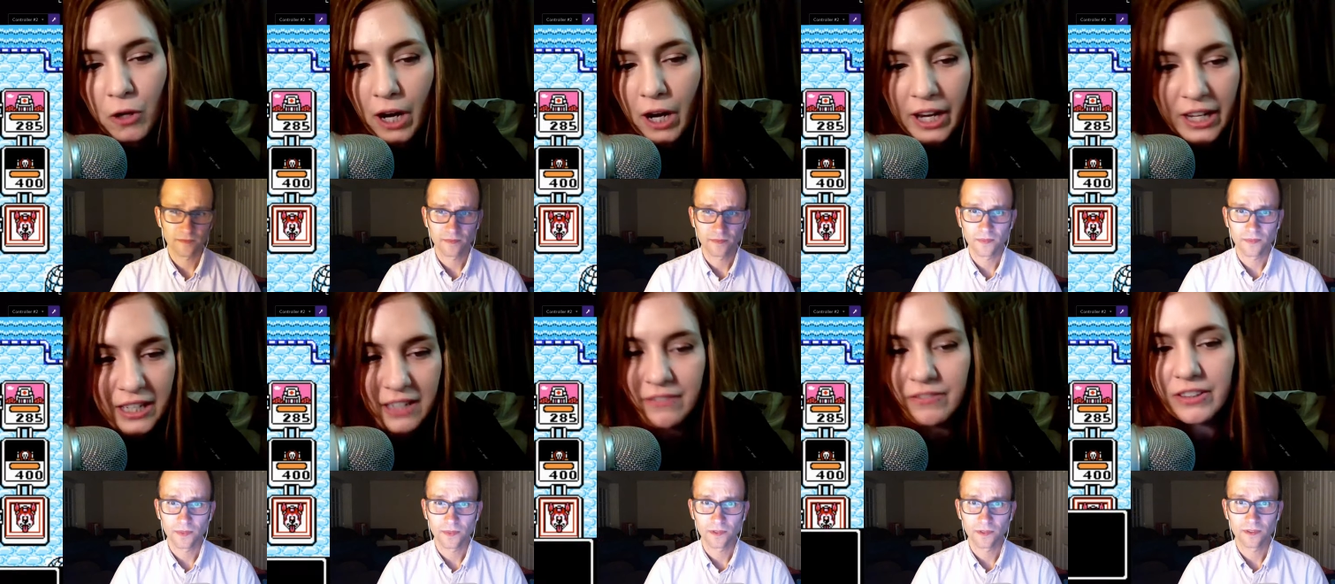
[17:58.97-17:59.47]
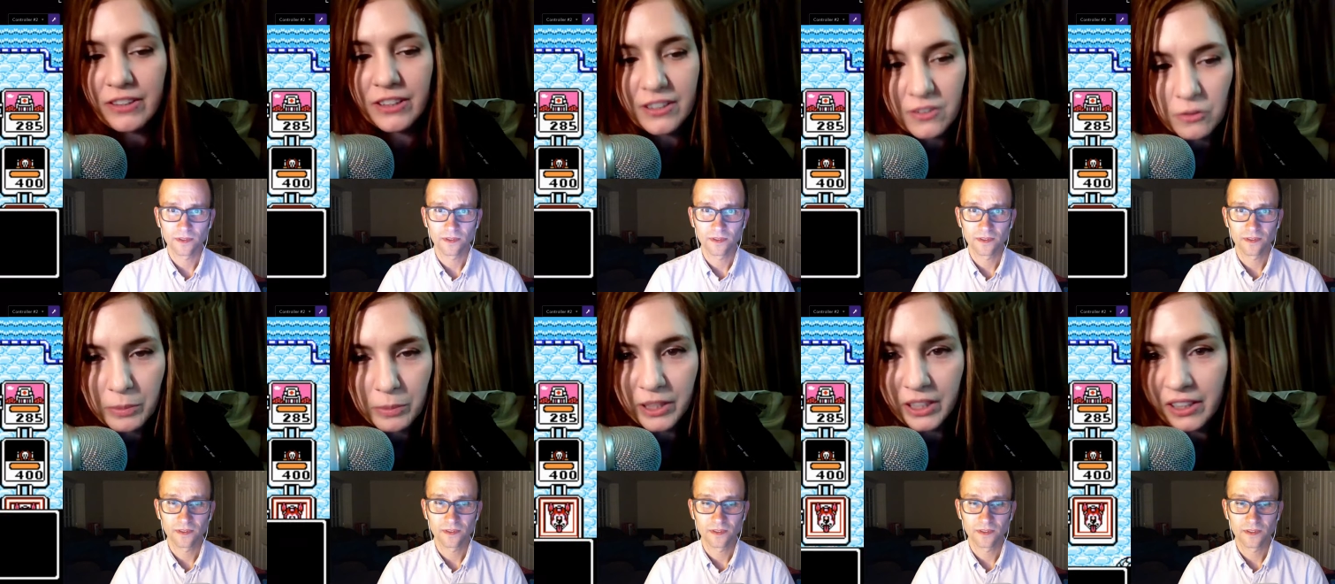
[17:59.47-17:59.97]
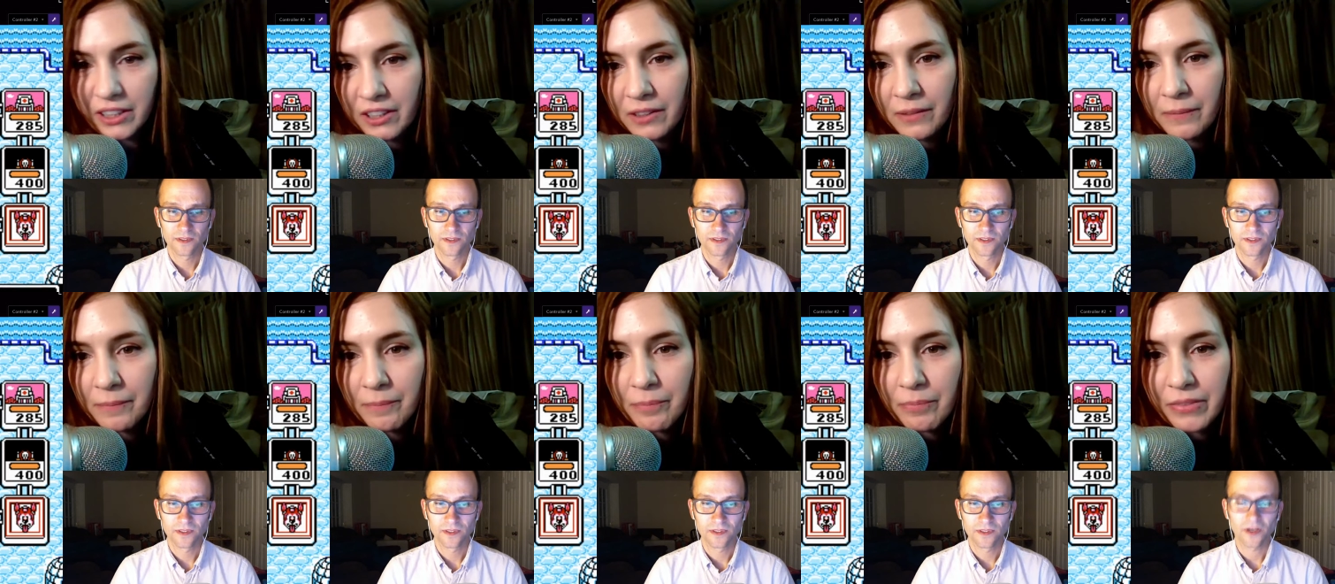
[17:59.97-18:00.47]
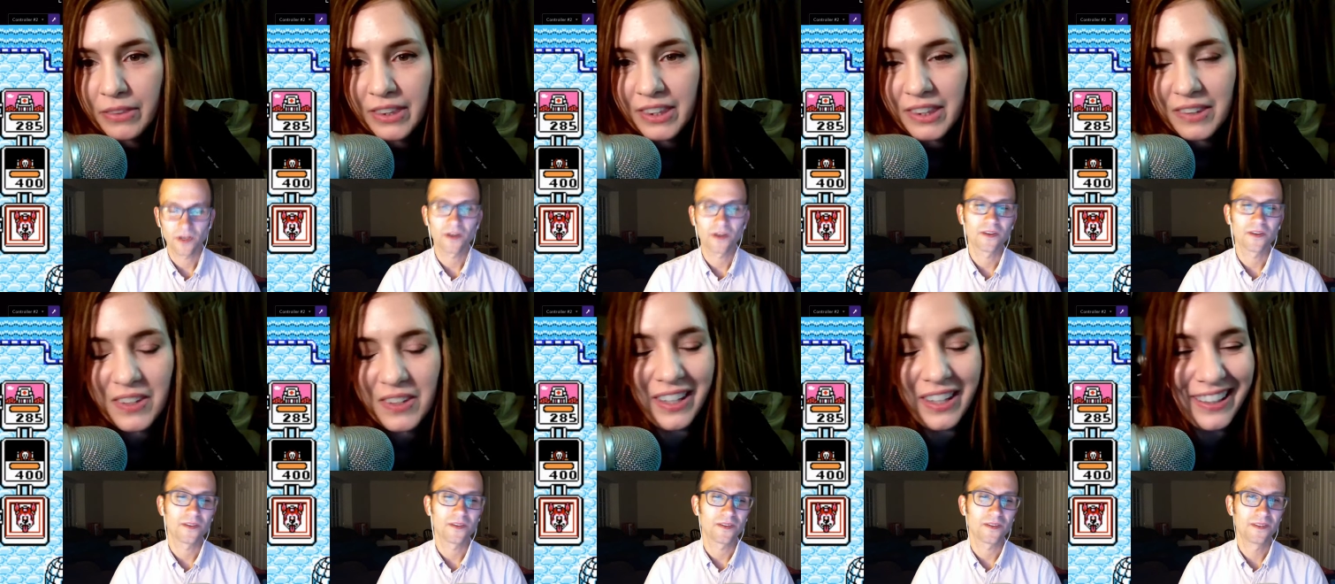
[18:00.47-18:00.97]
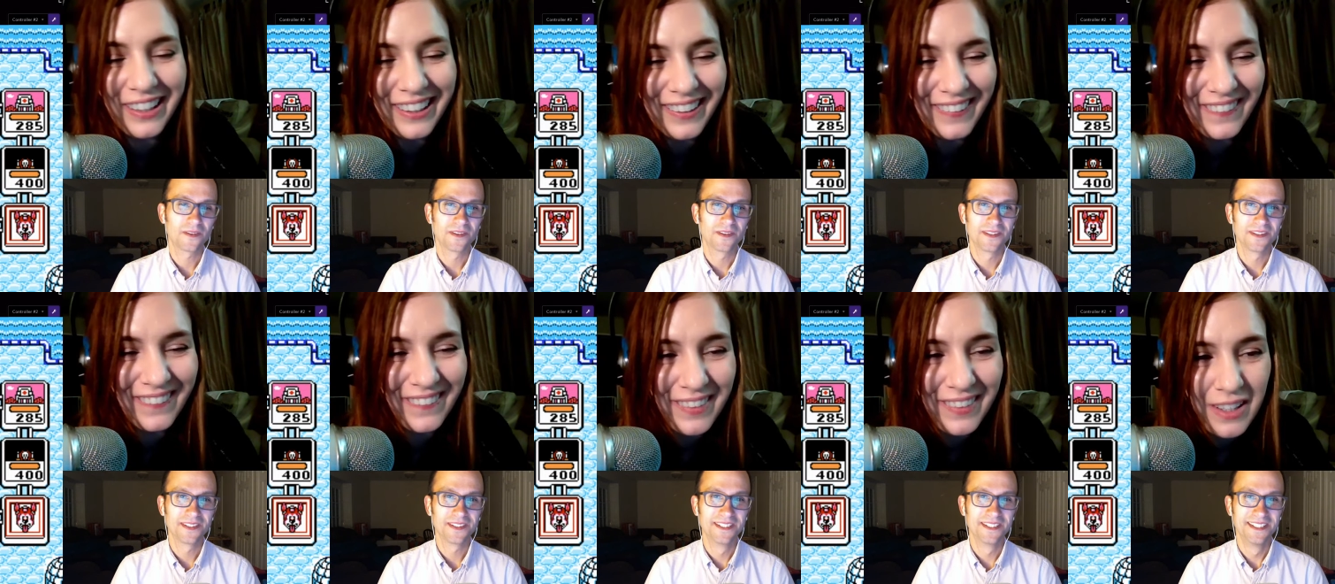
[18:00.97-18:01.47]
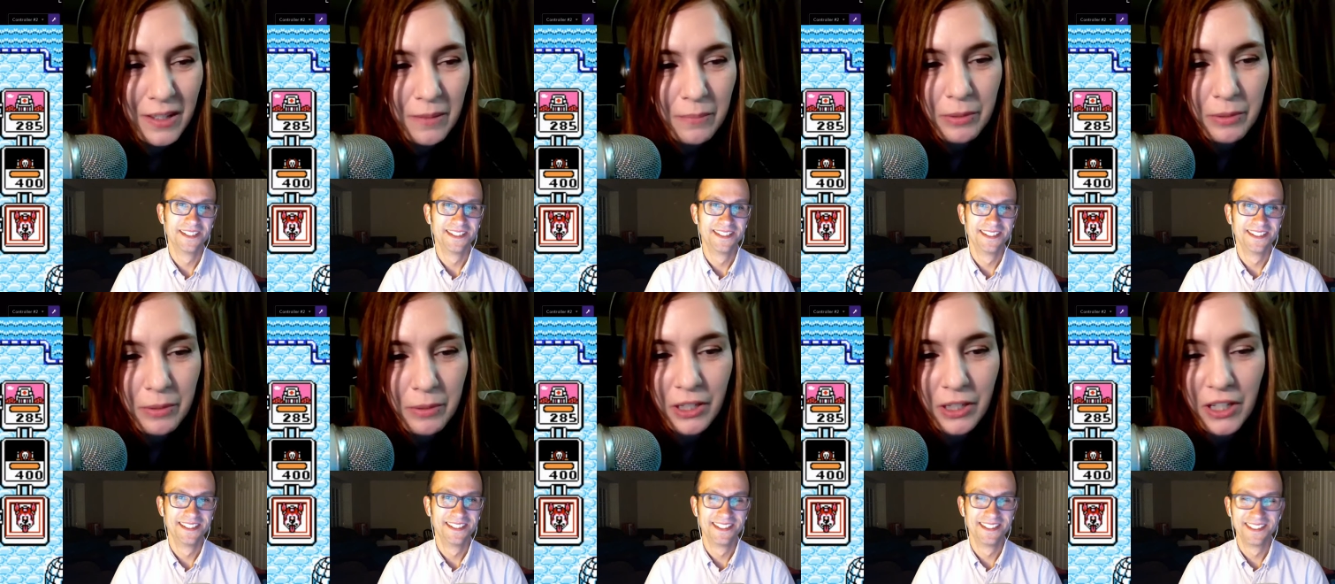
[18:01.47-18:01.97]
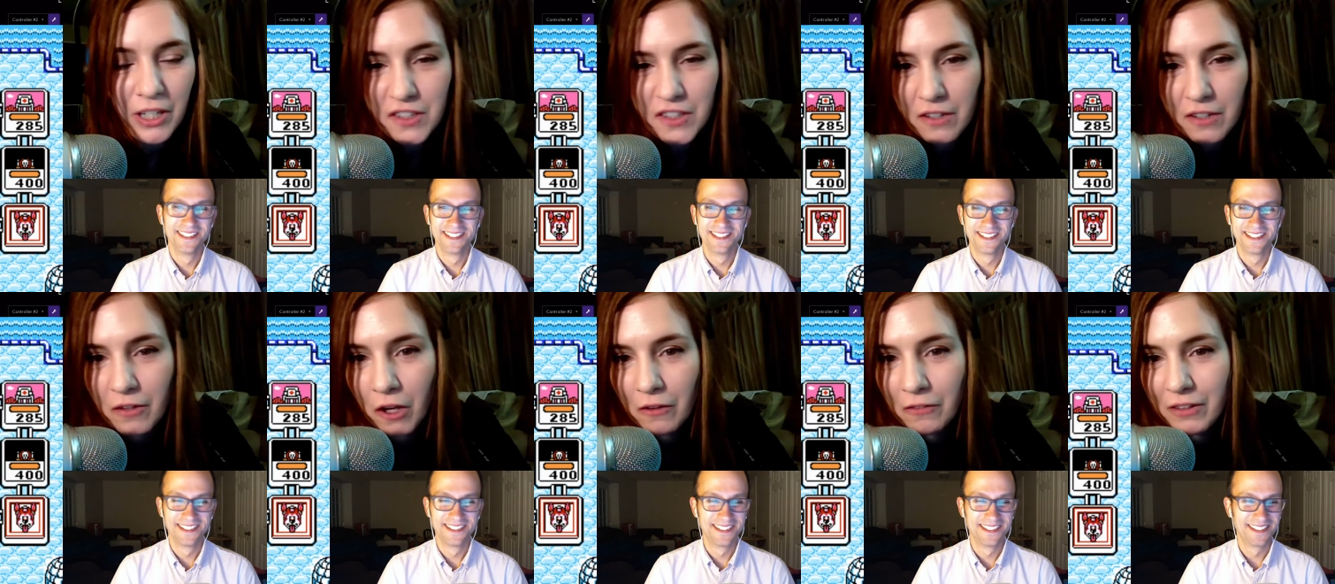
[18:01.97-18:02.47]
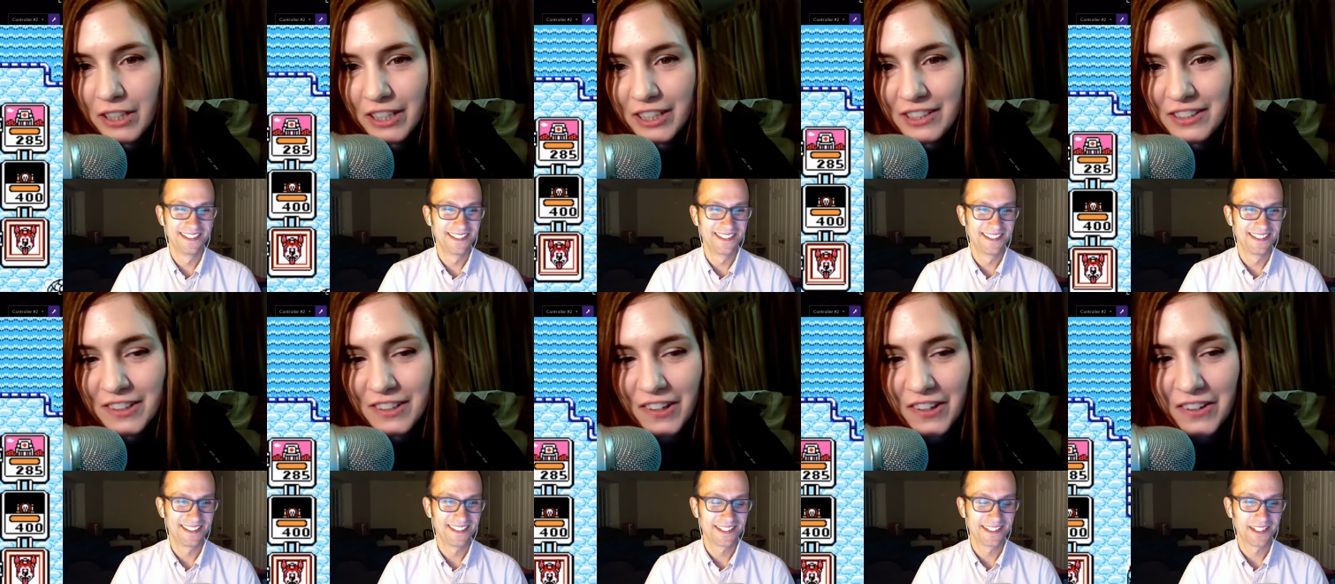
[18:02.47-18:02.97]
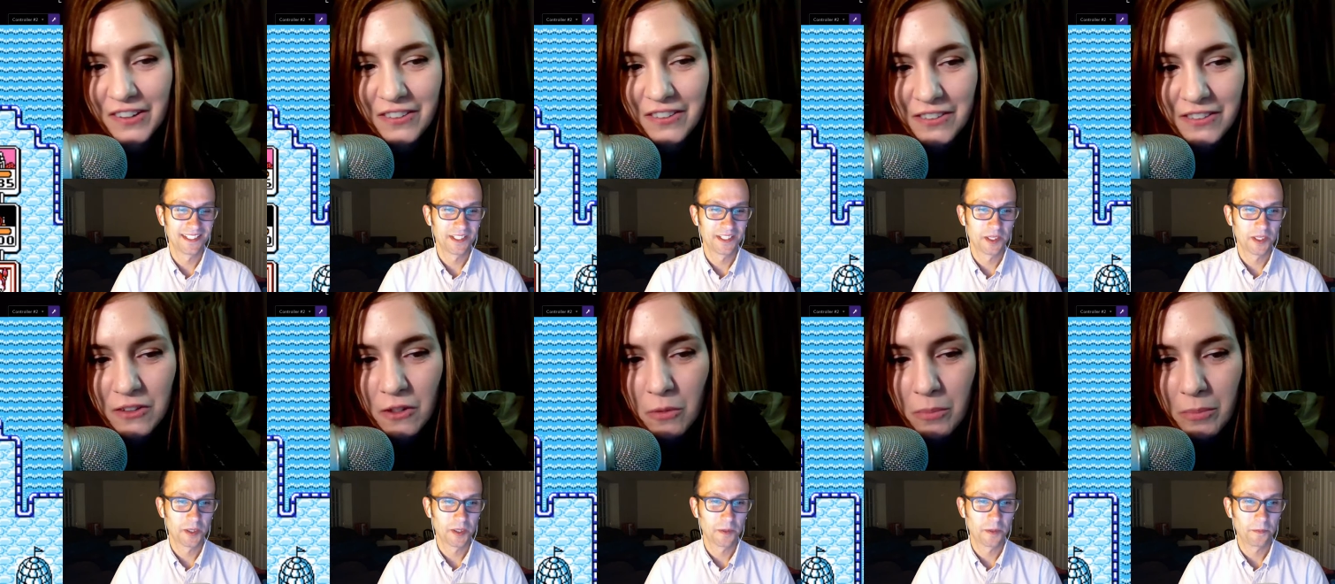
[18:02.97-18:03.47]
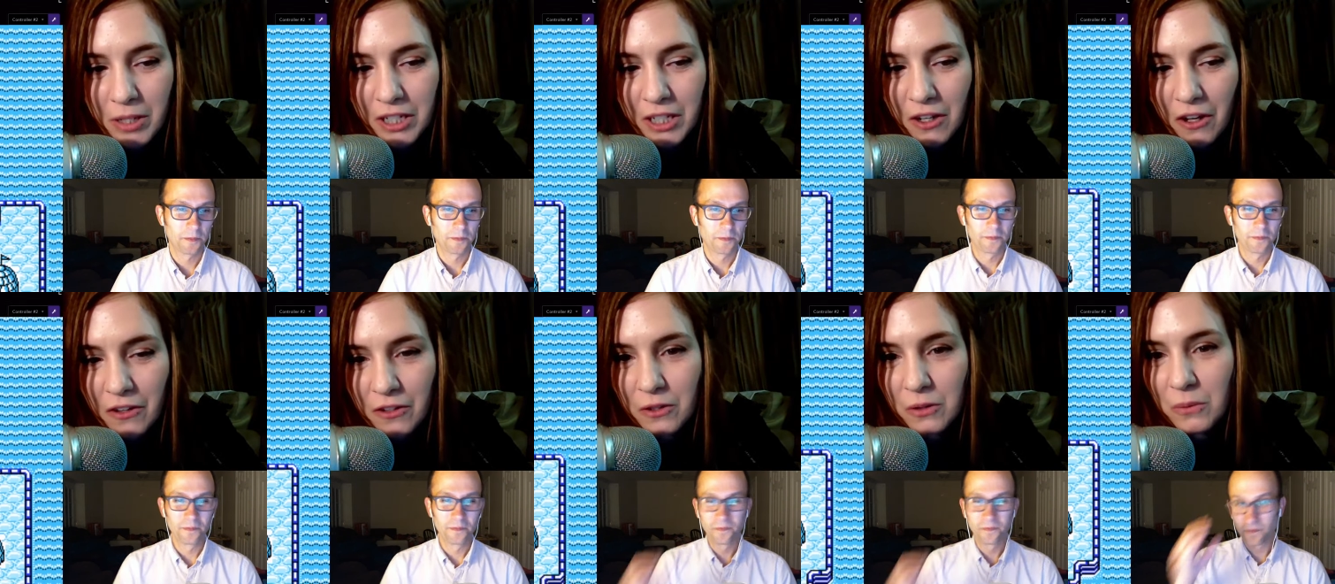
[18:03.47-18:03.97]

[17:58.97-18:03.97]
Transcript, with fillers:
Speaker 1: I even speak. Oh. because I've already done so many other